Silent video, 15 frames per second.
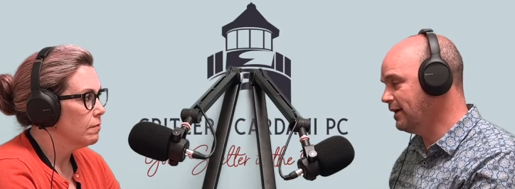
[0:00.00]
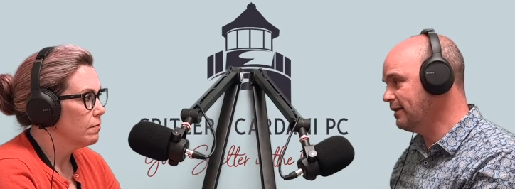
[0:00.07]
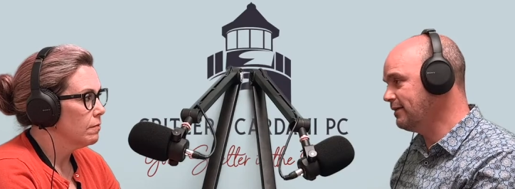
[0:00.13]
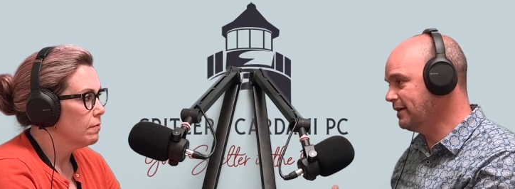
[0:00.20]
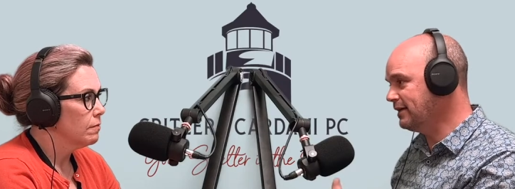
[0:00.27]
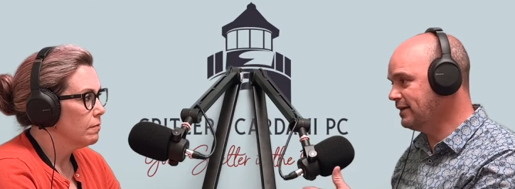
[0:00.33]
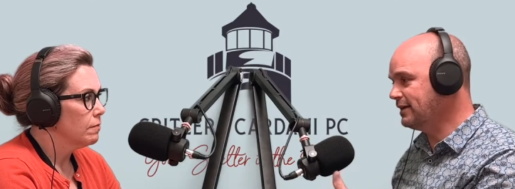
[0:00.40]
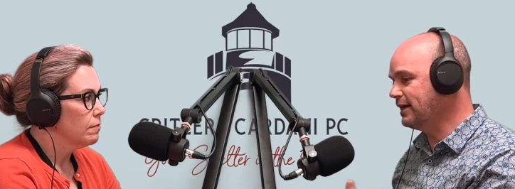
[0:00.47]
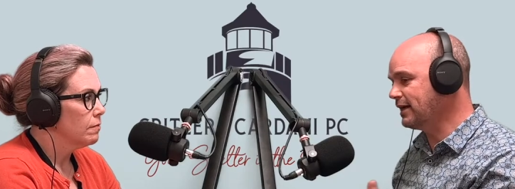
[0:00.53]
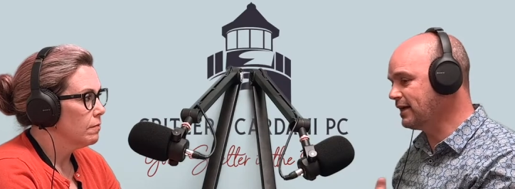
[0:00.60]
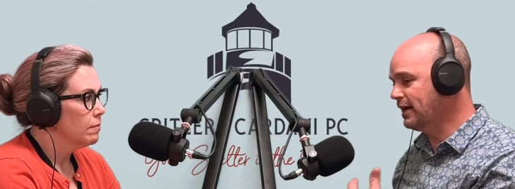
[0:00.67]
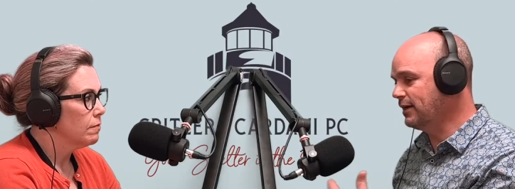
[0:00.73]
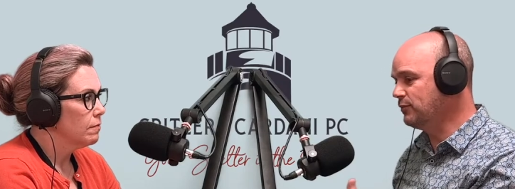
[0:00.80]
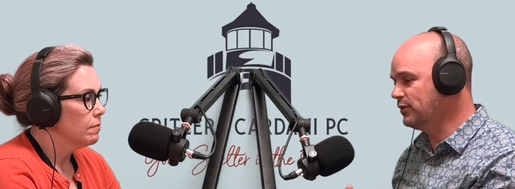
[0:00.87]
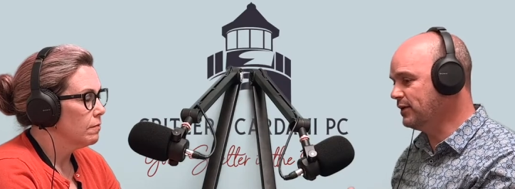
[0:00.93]
Speaker 1: think you got to
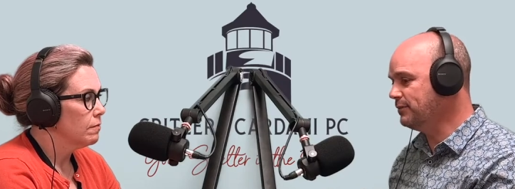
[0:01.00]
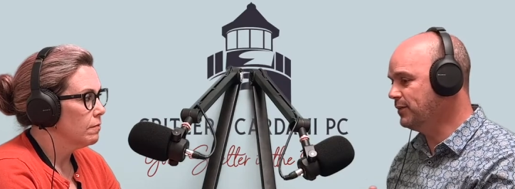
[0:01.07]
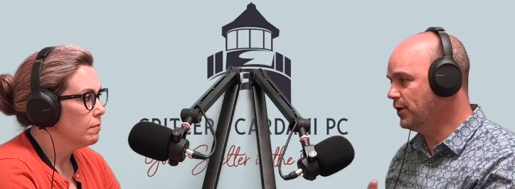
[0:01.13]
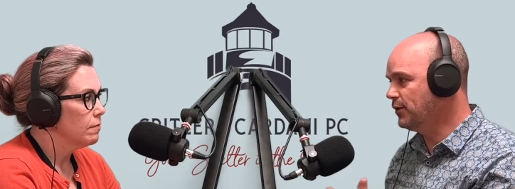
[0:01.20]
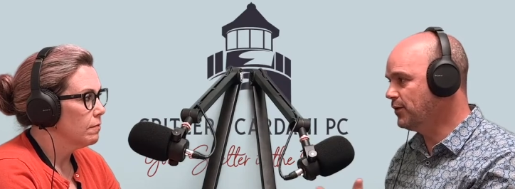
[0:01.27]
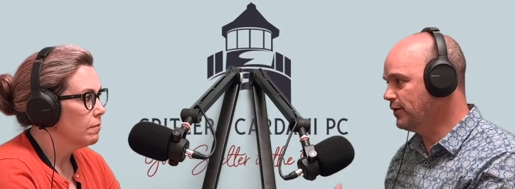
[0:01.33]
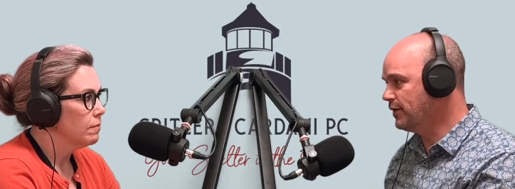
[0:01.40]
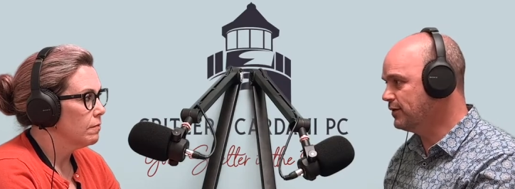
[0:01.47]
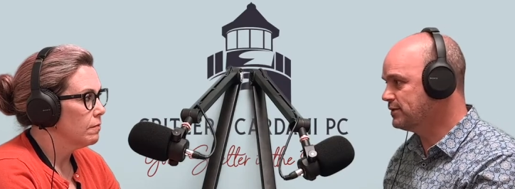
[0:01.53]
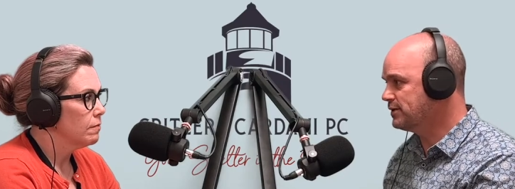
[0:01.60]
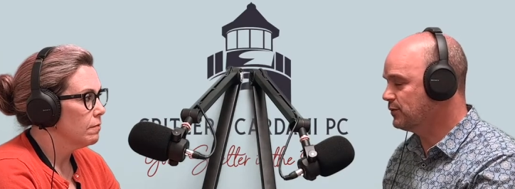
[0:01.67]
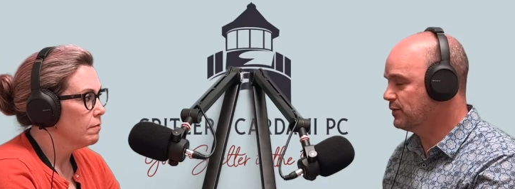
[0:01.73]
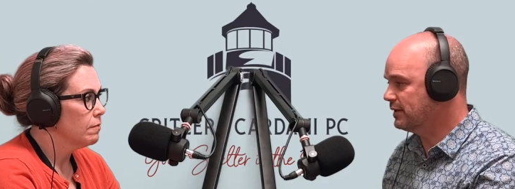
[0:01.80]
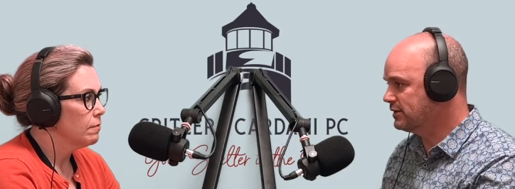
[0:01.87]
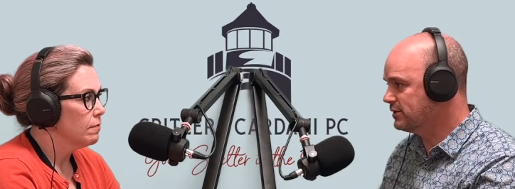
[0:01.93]
kind of plead both of those
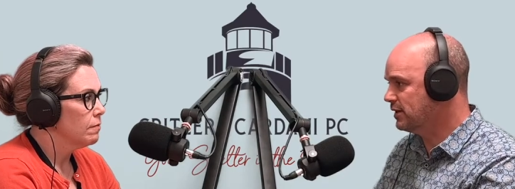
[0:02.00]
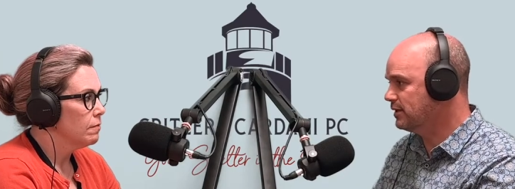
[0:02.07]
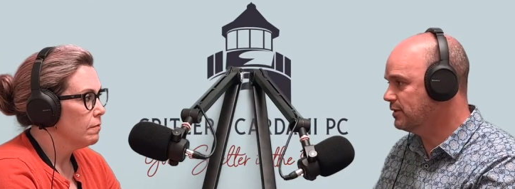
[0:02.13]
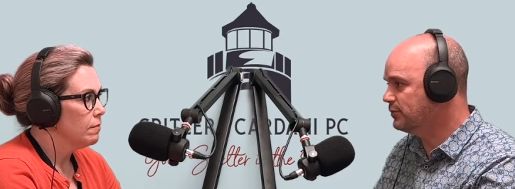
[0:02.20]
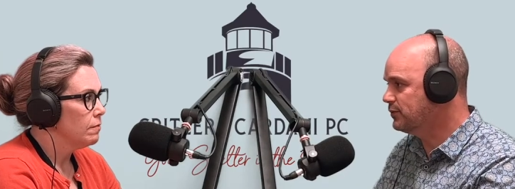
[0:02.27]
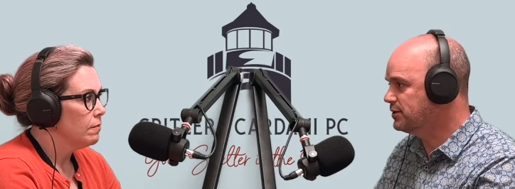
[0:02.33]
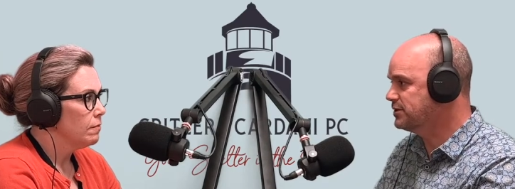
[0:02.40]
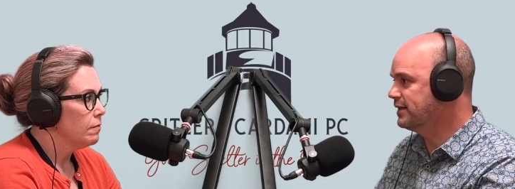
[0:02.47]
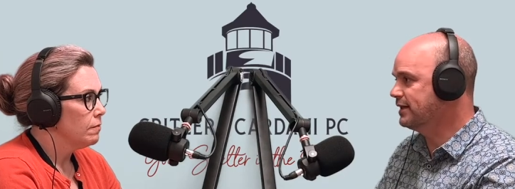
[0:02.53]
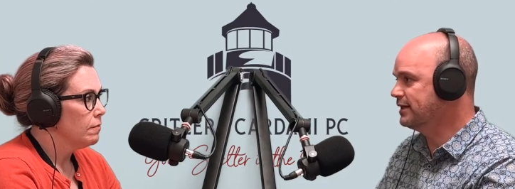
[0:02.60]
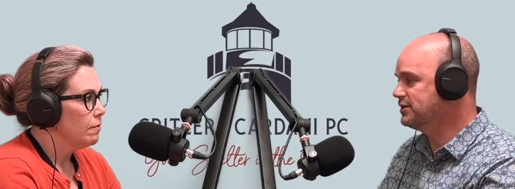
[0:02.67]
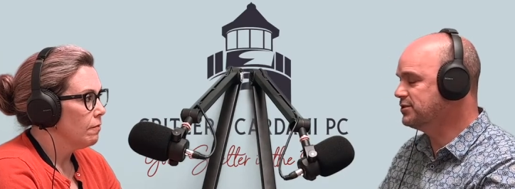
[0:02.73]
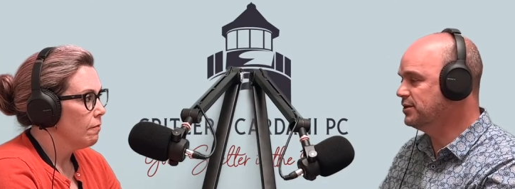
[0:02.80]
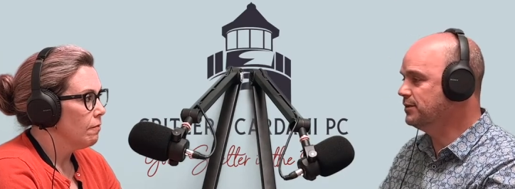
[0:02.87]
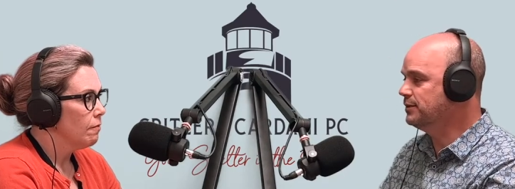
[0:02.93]
and really start to push that
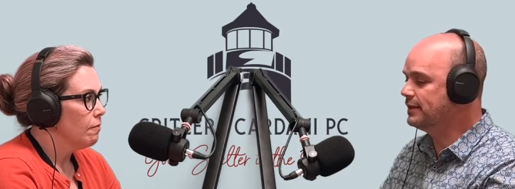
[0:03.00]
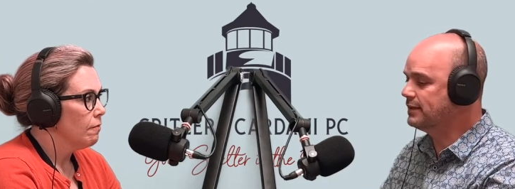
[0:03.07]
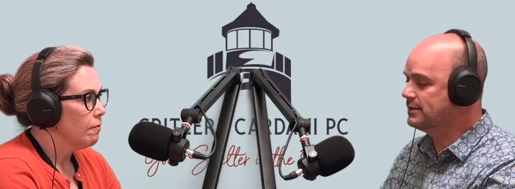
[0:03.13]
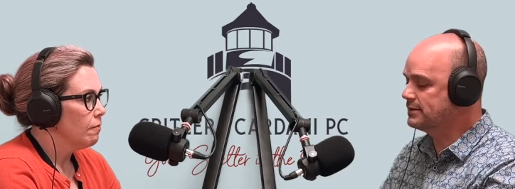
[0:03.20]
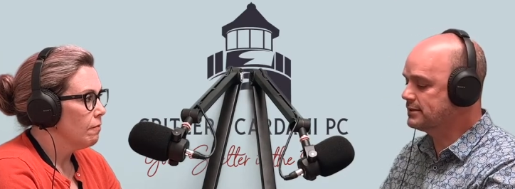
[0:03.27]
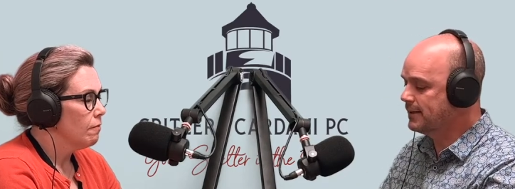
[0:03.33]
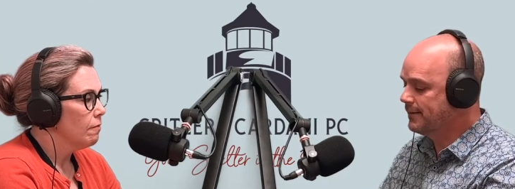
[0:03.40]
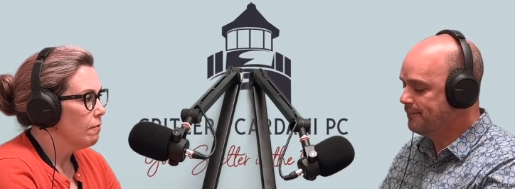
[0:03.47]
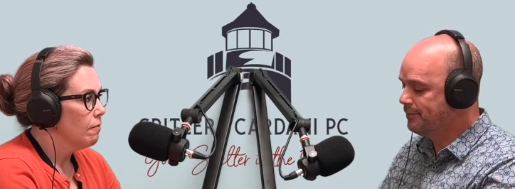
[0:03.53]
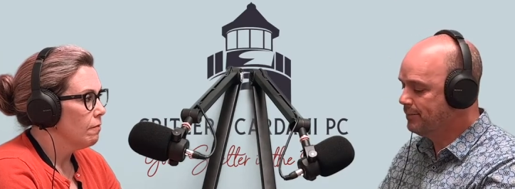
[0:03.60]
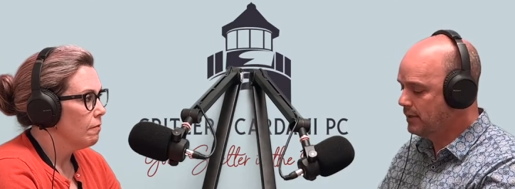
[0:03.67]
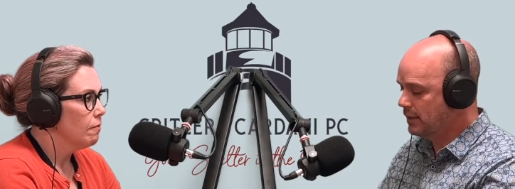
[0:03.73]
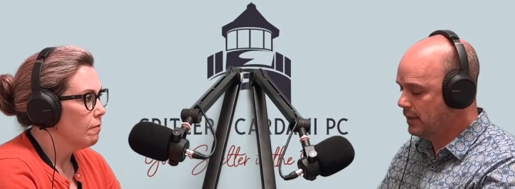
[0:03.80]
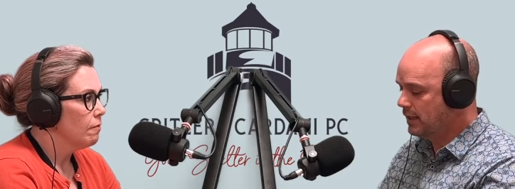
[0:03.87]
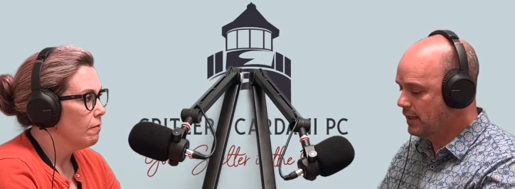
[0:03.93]
issue, because
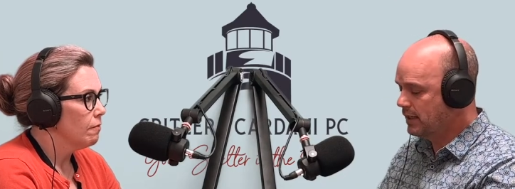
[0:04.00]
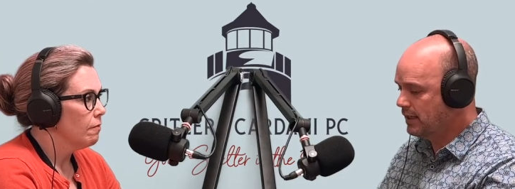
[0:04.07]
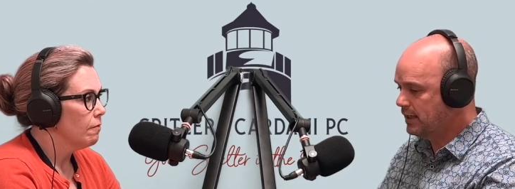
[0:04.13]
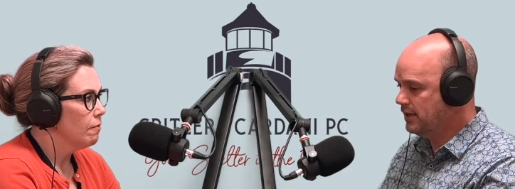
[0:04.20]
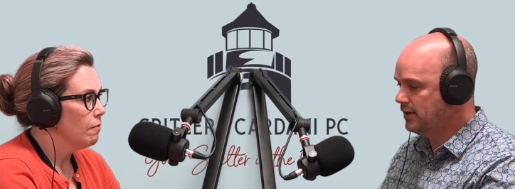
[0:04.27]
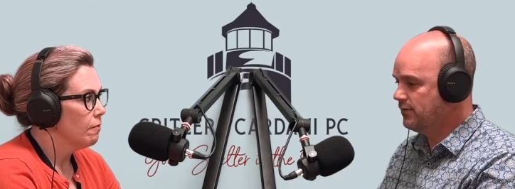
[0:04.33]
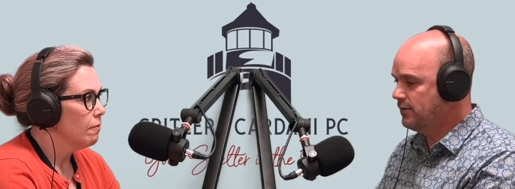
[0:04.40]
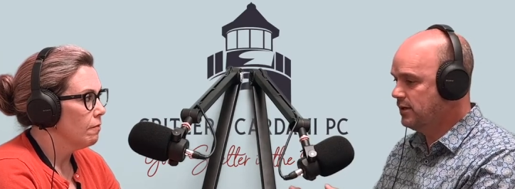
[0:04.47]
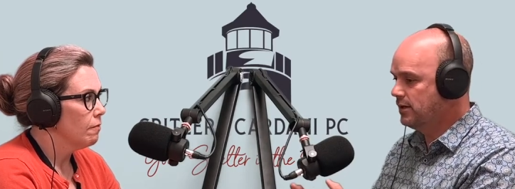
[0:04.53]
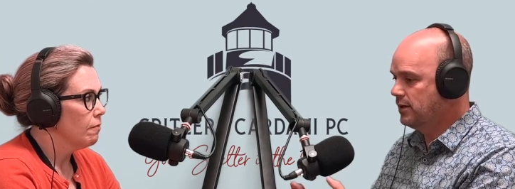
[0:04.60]
if